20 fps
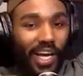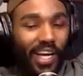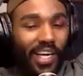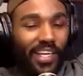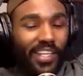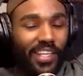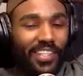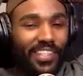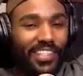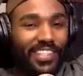
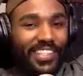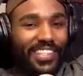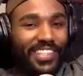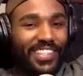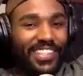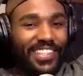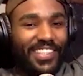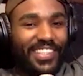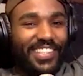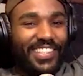guy.
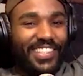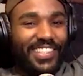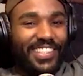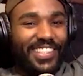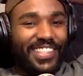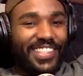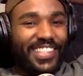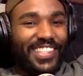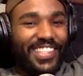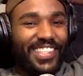No, she
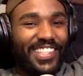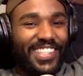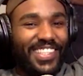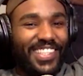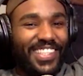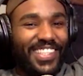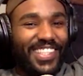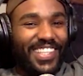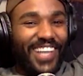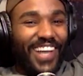didn't. A
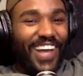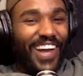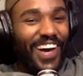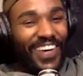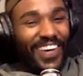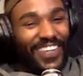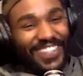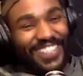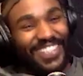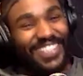Nigerian.
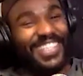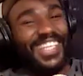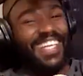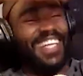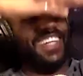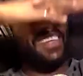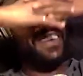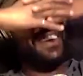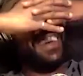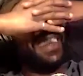Oh
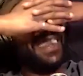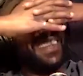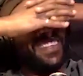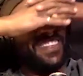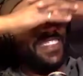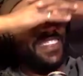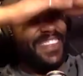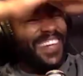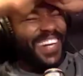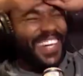shit! What
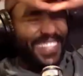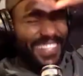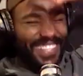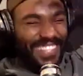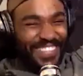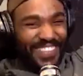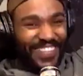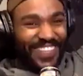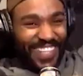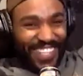the fuck?
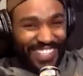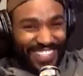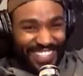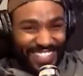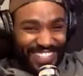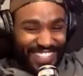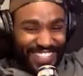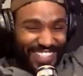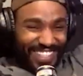The twist.